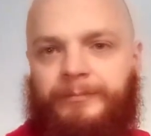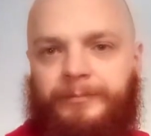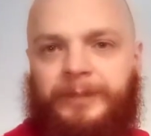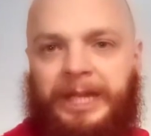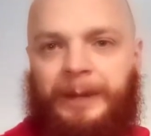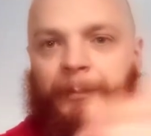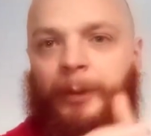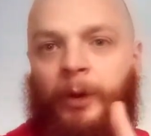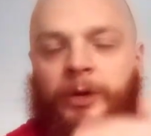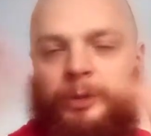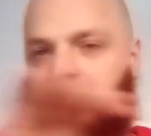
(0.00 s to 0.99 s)
kind of
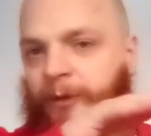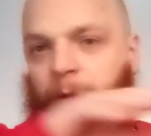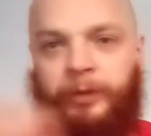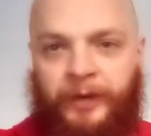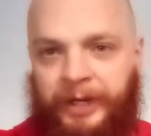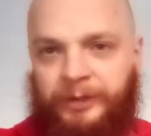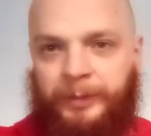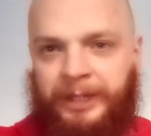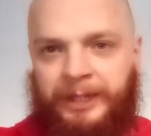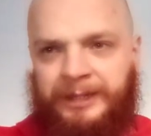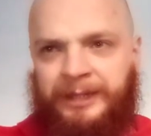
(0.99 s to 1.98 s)
box with all the
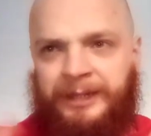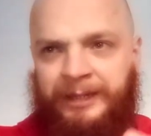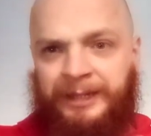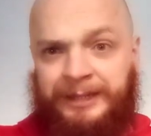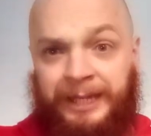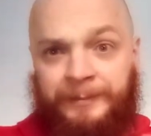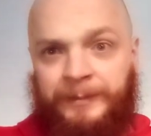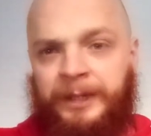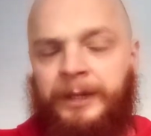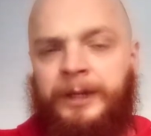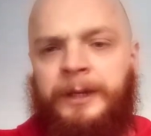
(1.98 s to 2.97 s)
WrestleManias in it at the time.
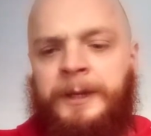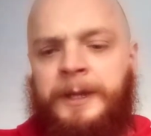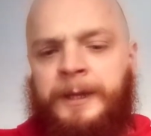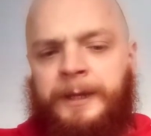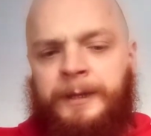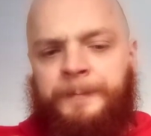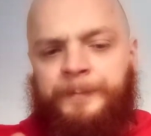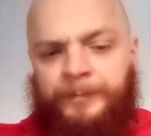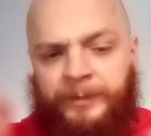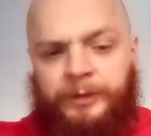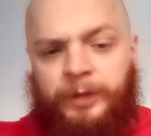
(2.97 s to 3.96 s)

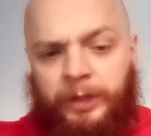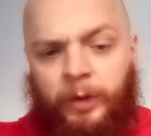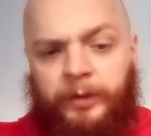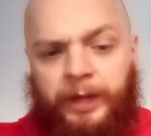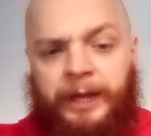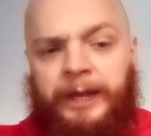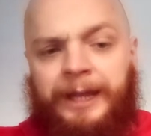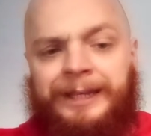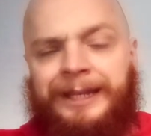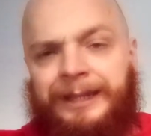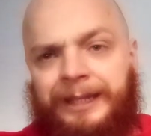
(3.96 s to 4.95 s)
So I got that, and
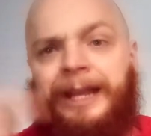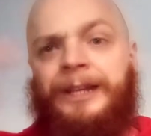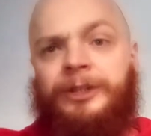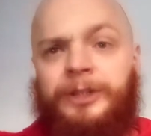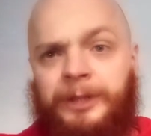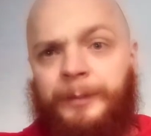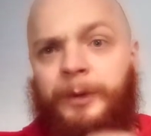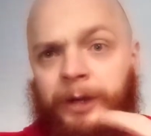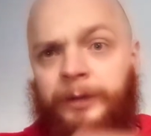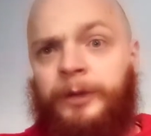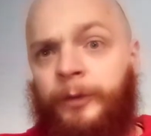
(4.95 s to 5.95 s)
then the next year they
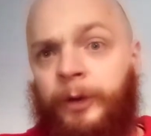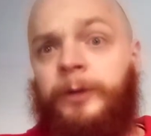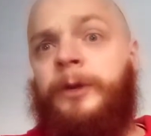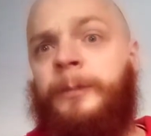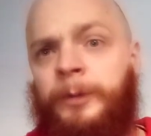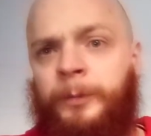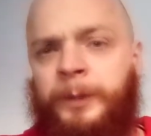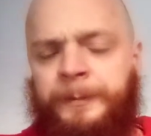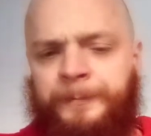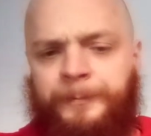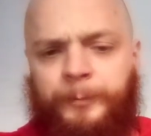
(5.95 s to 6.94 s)
brought out the Royal Rumble
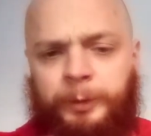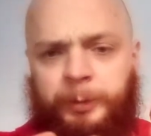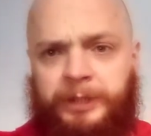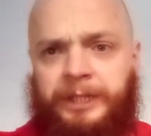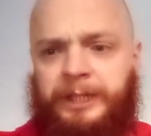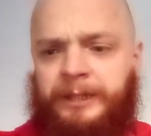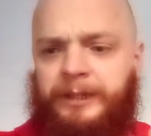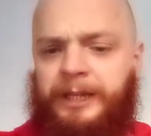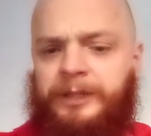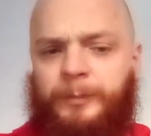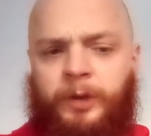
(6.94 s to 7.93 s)
one, which was like a
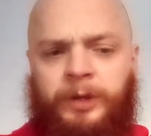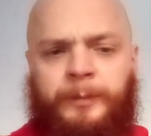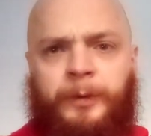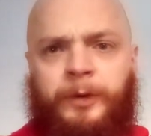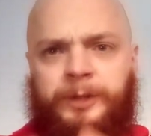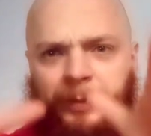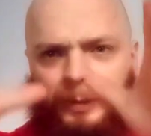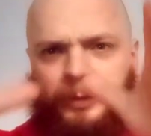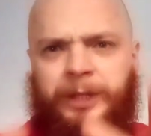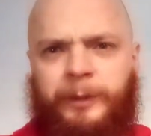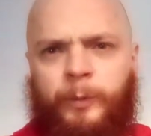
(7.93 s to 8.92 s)
smaller box, but it
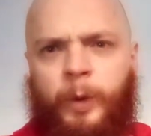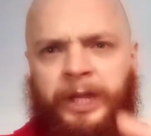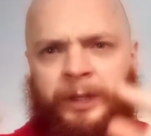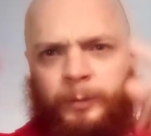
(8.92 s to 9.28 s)
was like white